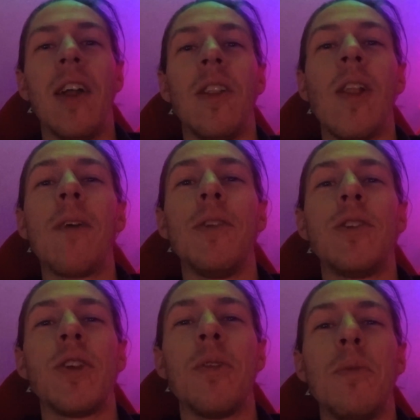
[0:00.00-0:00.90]
Love you
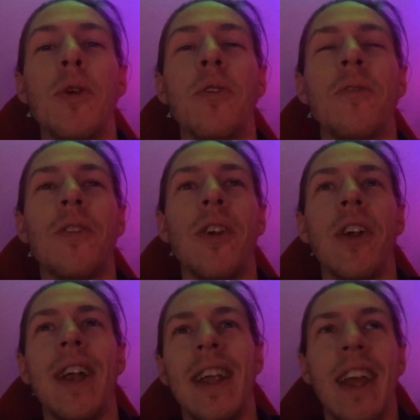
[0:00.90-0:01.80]
to the moon
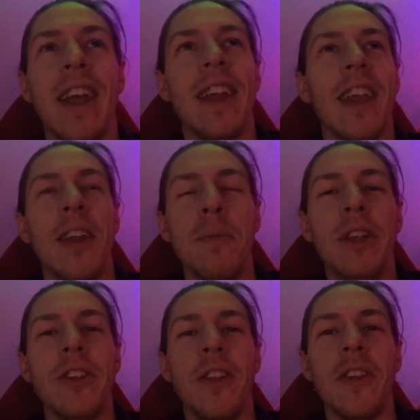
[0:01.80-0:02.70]
for getting me
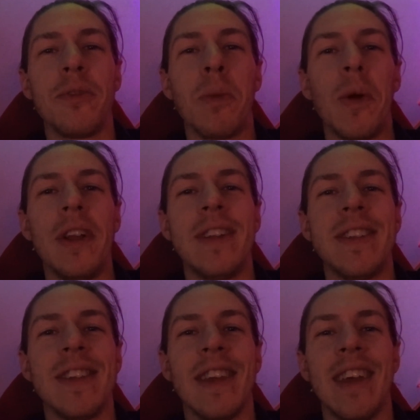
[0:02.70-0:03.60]
to this
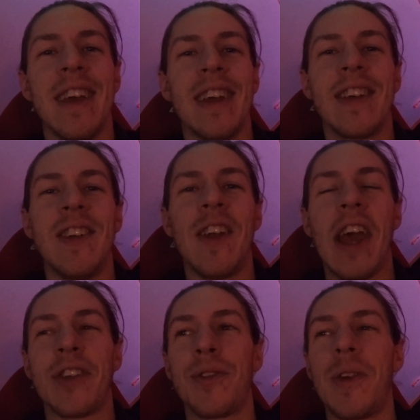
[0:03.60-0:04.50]
point. Couldn't
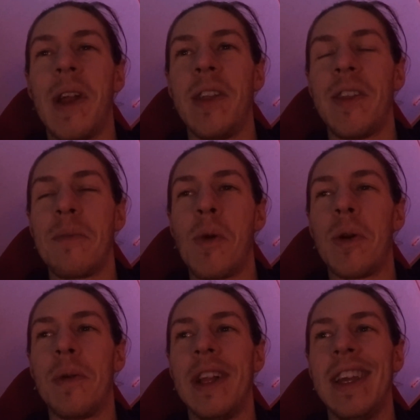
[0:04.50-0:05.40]
ask for anything more,
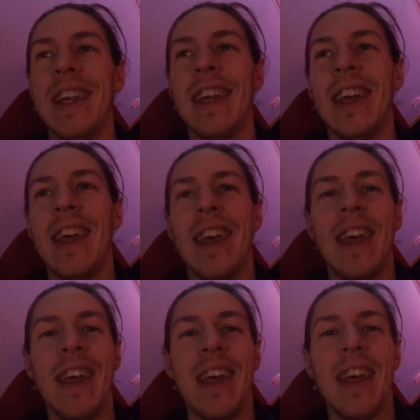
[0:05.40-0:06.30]
really.
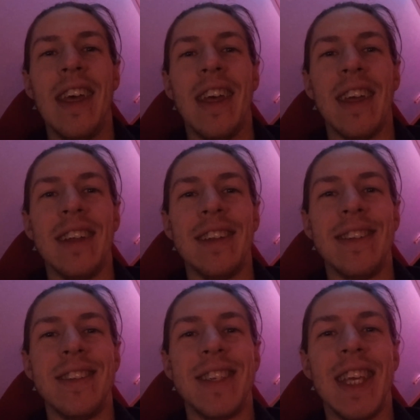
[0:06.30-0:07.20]

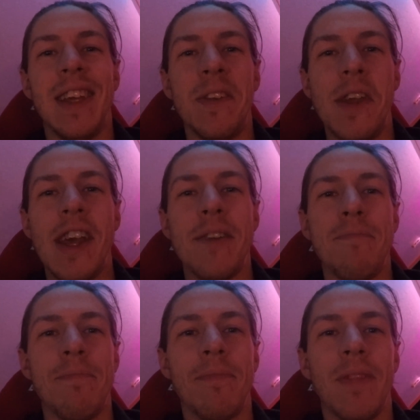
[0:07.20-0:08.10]
And yeah,
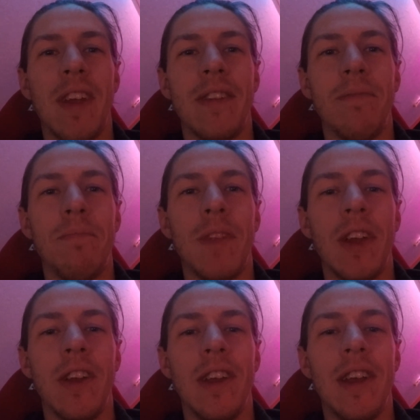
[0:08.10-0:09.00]
I'm
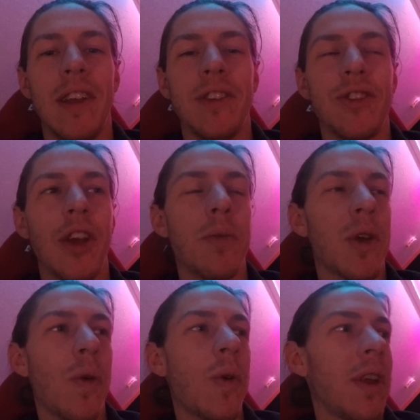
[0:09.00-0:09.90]
gonna start
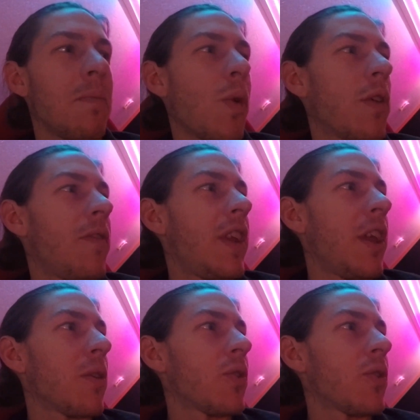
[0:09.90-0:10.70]
recording more videos